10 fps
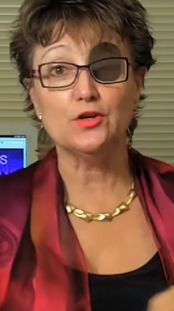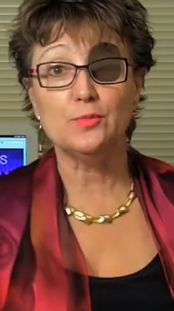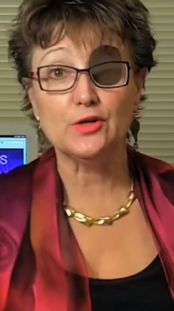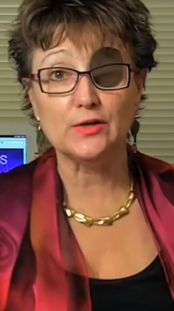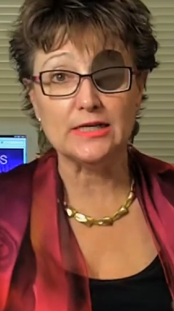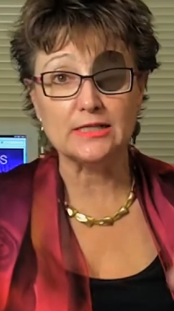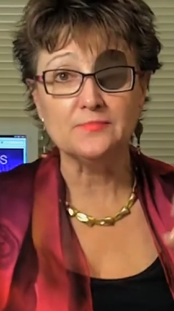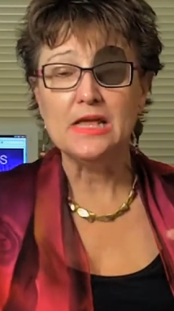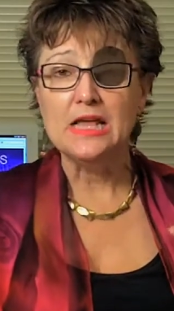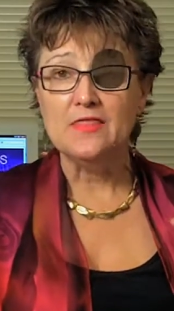period.
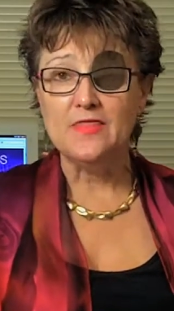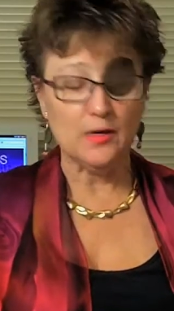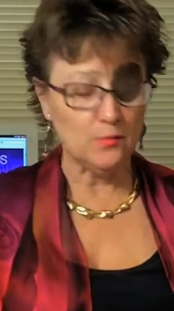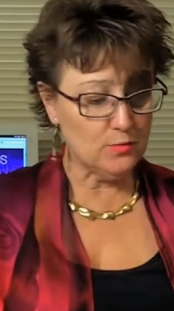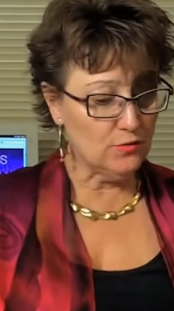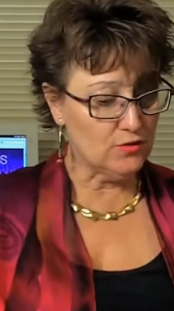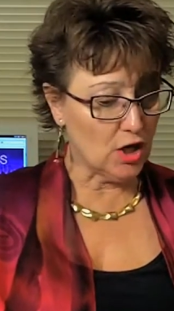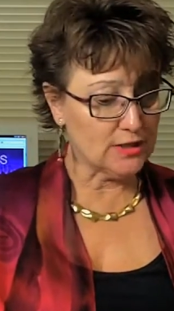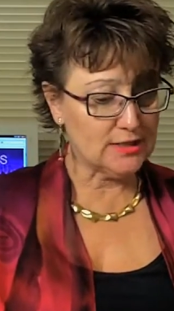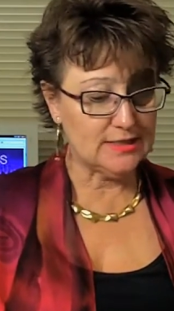Then we moved
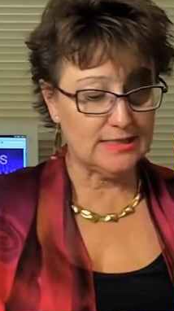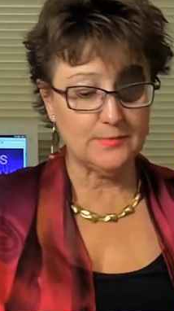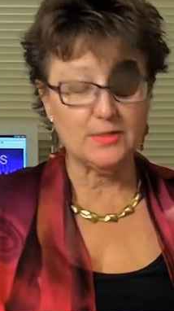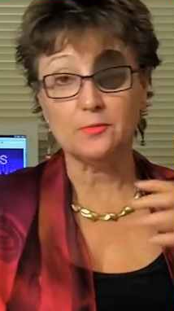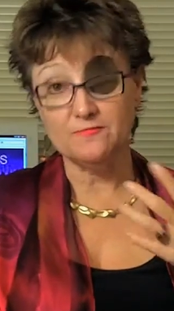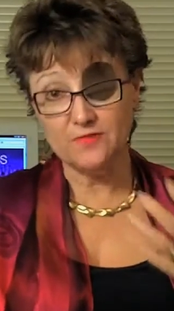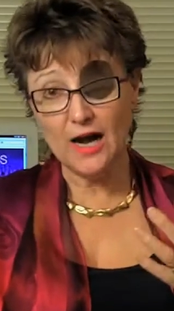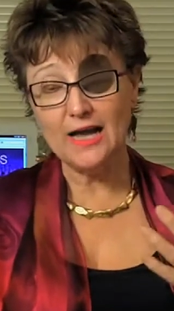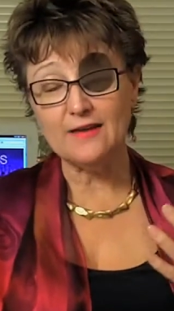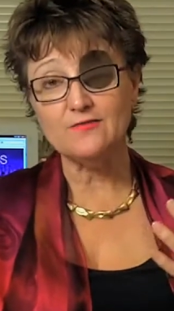on to tip number
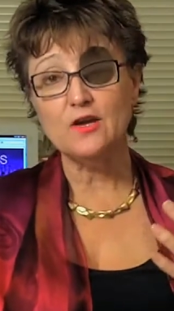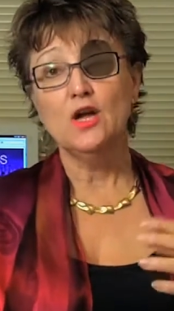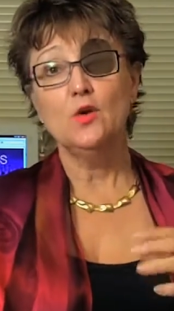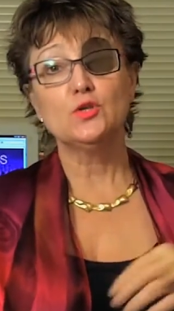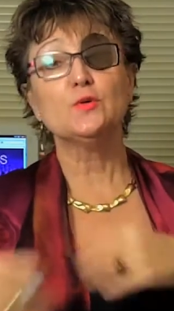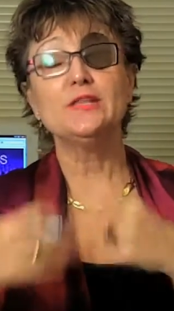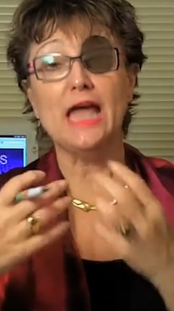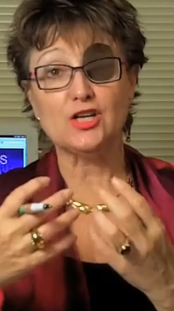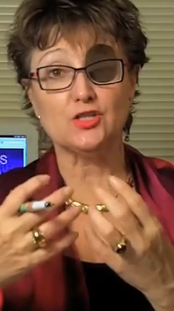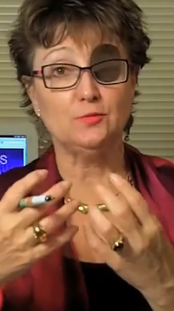5, which were the
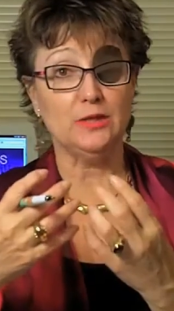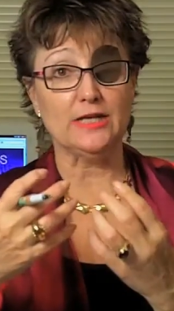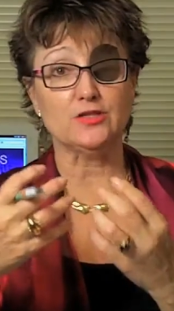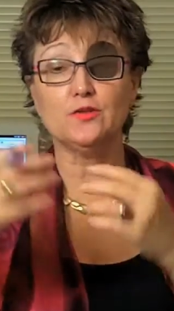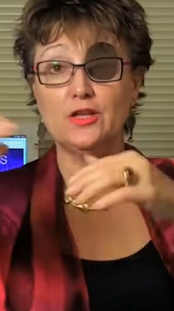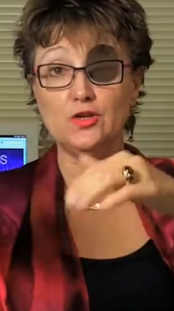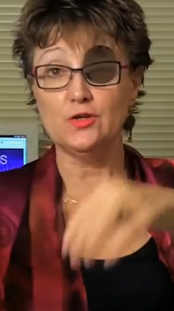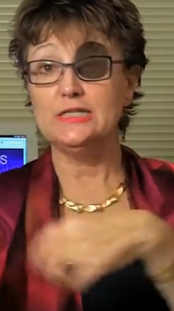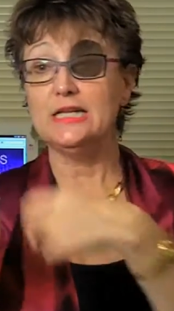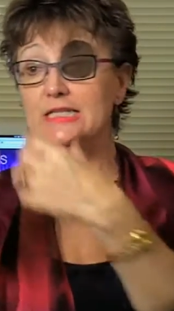action plans. So then you
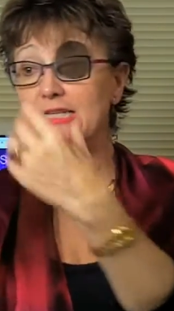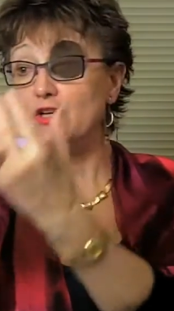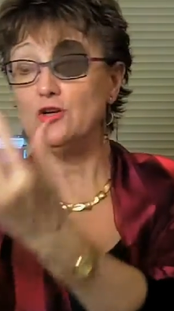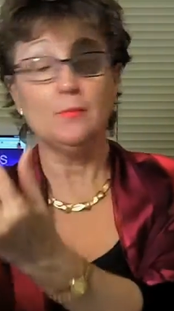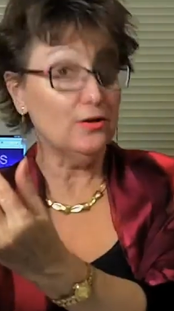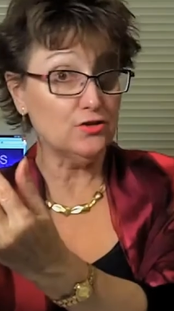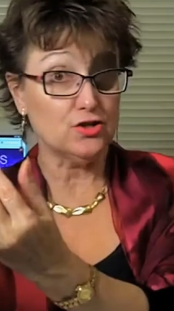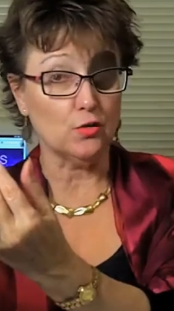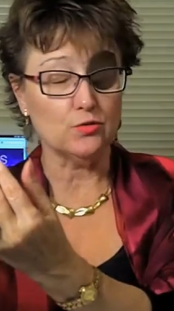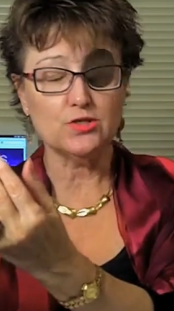could then take your
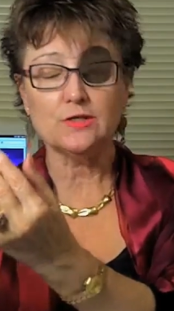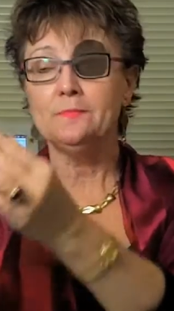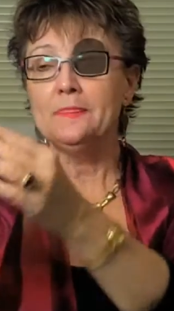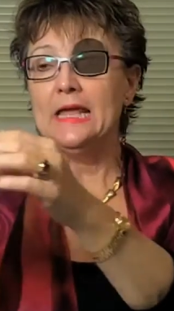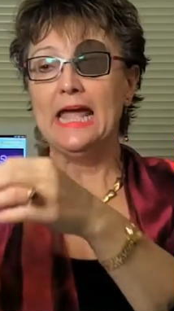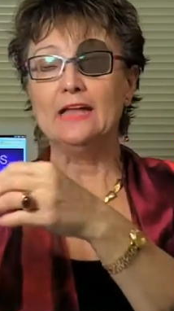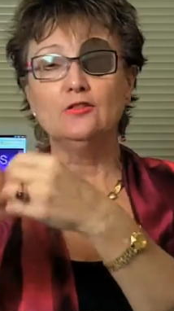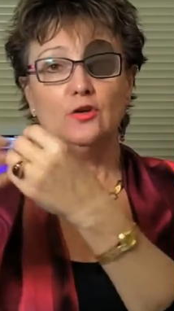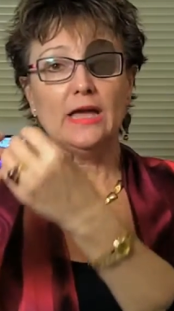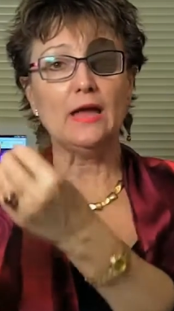milestones
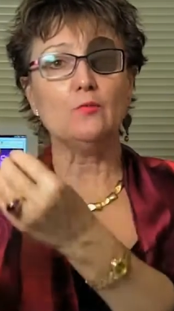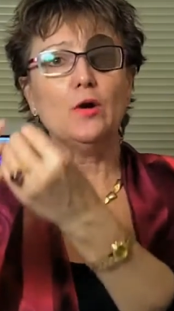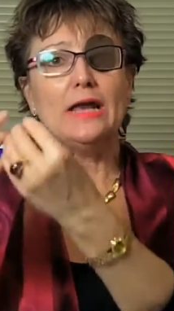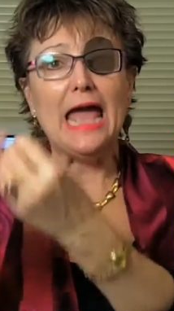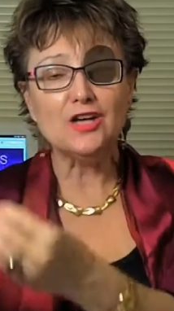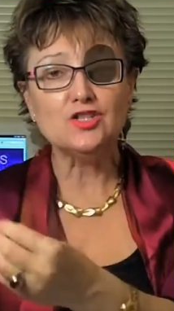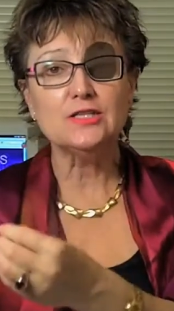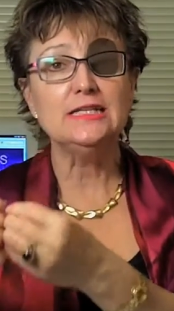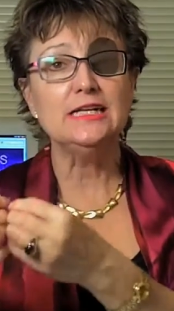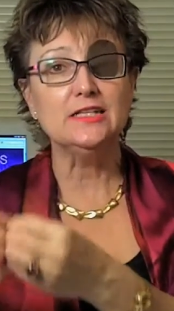and look at what
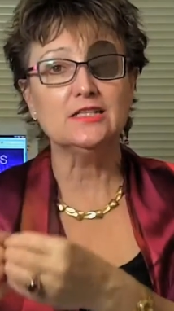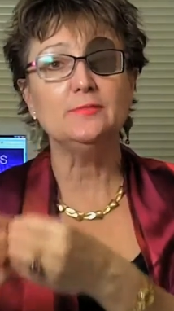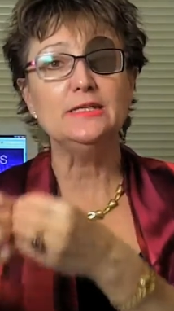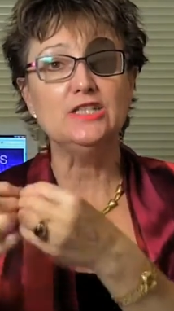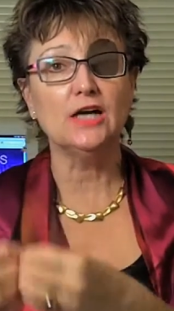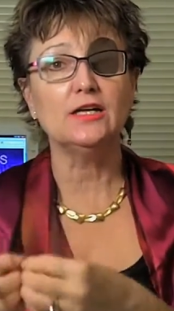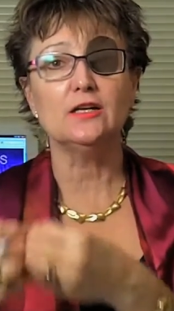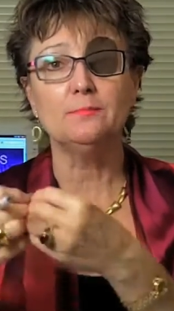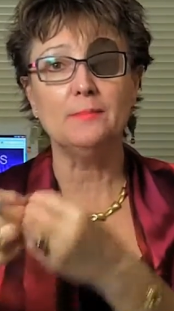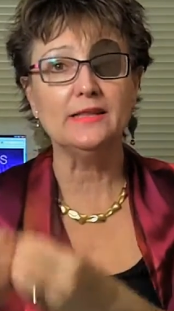actions needed to be done
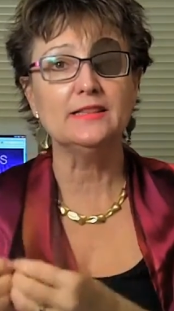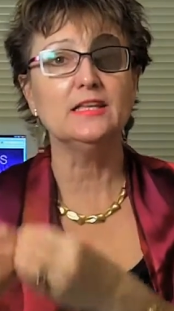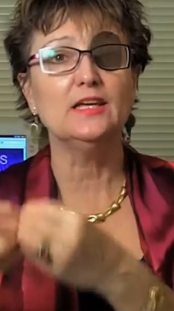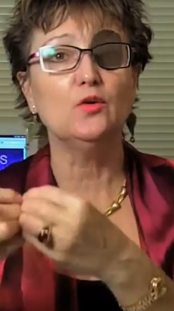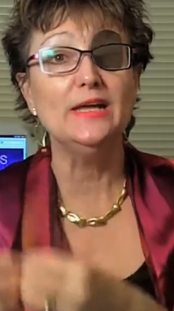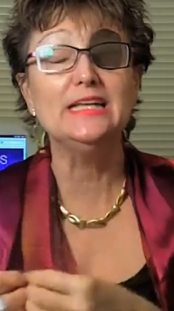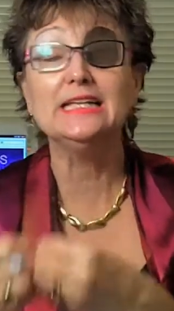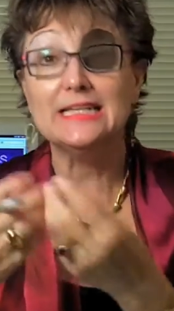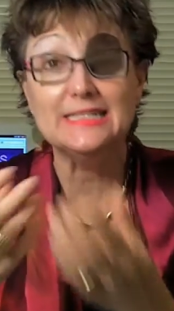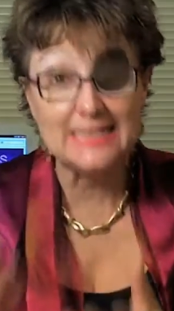on a monthly, a
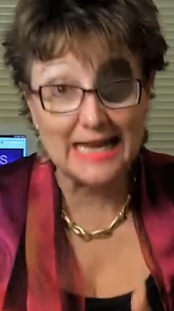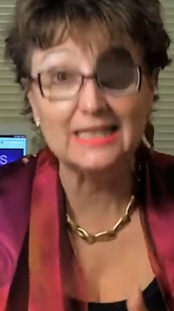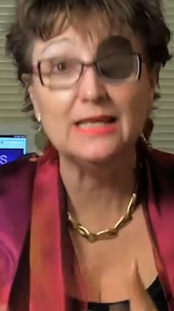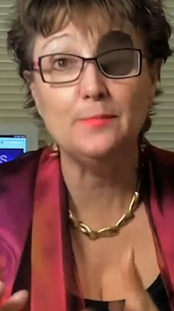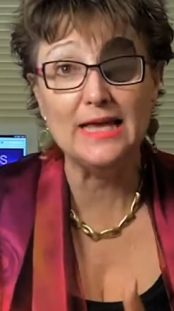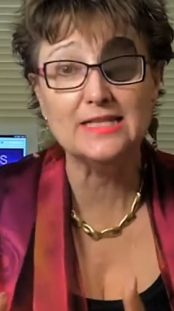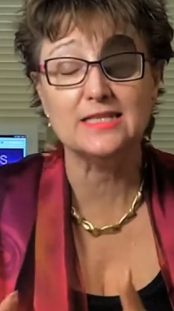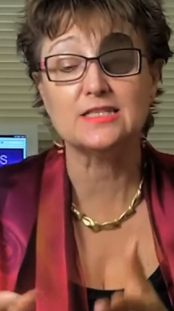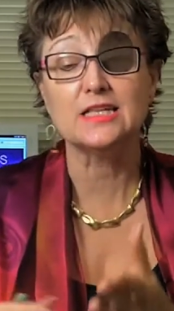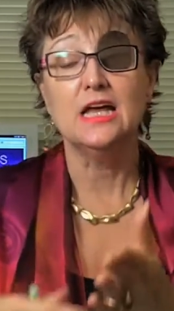weekly, a daily
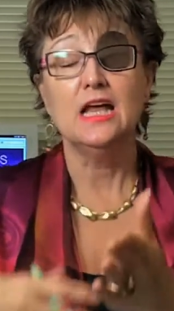basis,